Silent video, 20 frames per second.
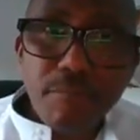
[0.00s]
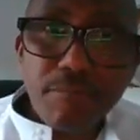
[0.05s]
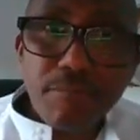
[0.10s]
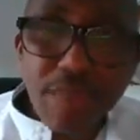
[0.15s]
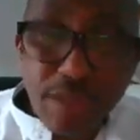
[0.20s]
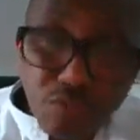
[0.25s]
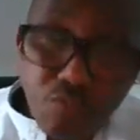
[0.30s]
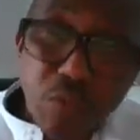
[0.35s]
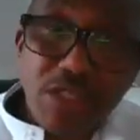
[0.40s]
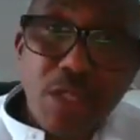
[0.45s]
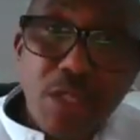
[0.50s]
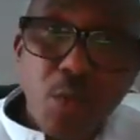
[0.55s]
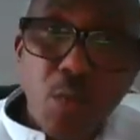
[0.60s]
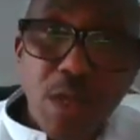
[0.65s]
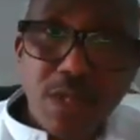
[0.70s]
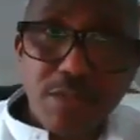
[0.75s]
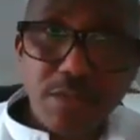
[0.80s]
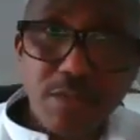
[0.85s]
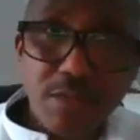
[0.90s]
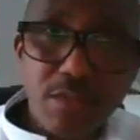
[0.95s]
That's what they
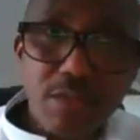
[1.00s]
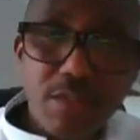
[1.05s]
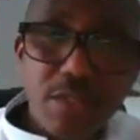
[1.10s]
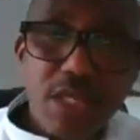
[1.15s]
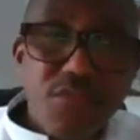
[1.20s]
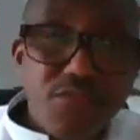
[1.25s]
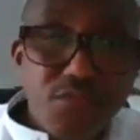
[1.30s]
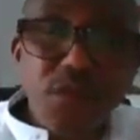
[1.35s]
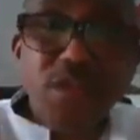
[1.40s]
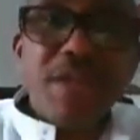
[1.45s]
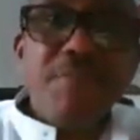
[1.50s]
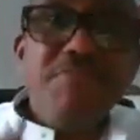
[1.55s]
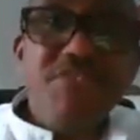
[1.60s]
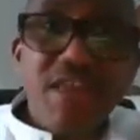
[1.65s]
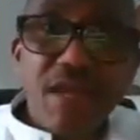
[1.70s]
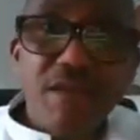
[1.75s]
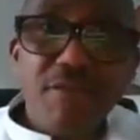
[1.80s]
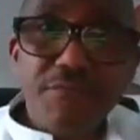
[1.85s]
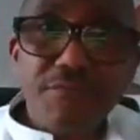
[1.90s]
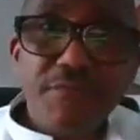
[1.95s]
want. It's for
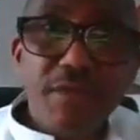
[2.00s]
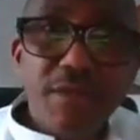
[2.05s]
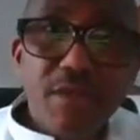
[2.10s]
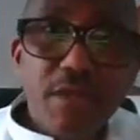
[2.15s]
themselves.